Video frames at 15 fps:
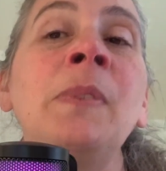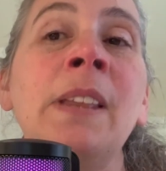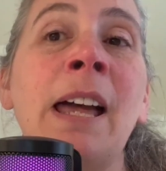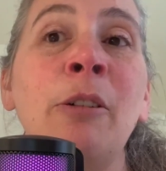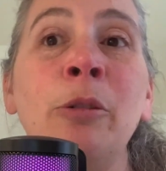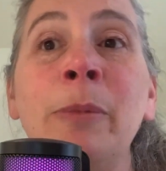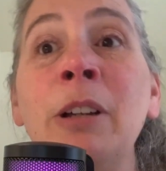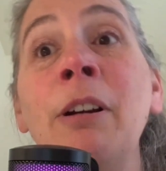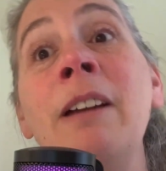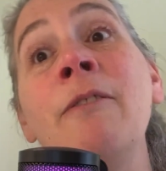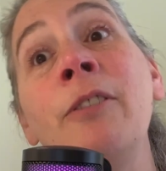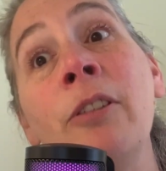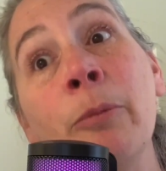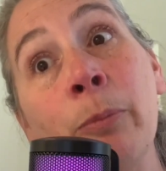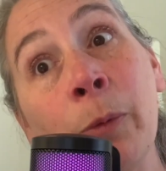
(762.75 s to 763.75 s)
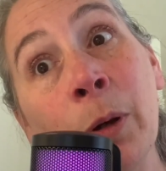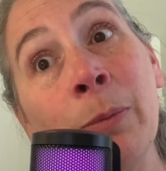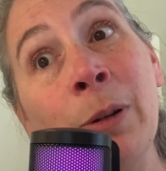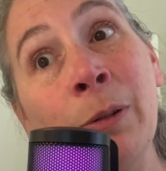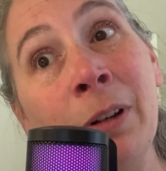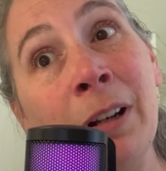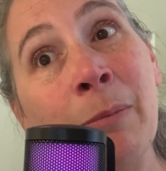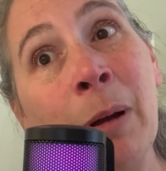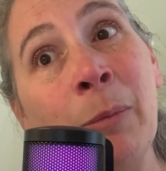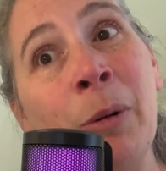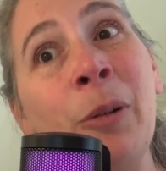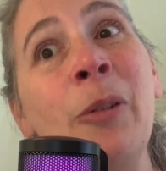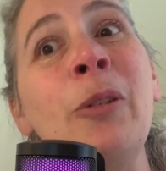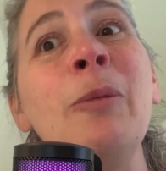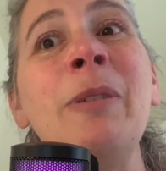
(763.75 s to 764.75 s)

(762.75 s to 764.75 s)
That would be great for the community members to